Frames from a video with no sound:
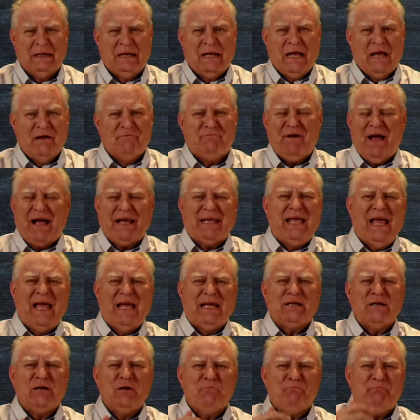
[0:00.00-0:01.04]
If I can't
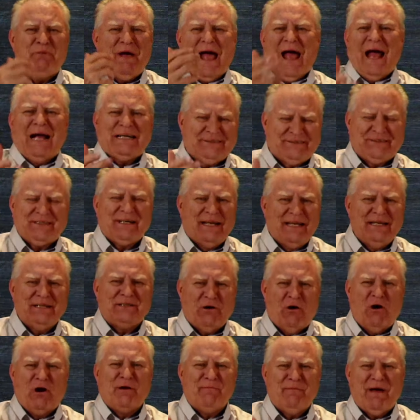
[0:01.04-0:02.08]
passionately
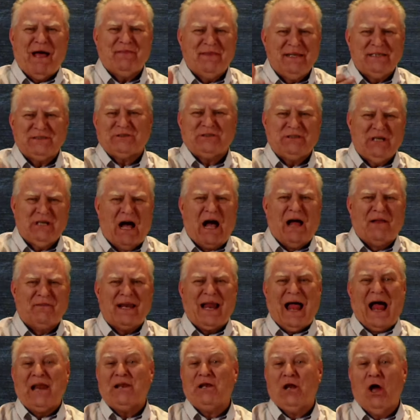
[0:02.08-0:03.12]
talk about this God that
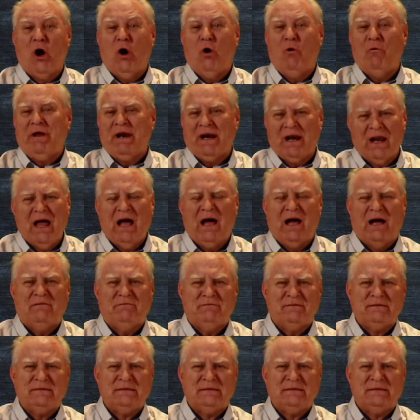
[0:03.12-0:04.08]
I know and love,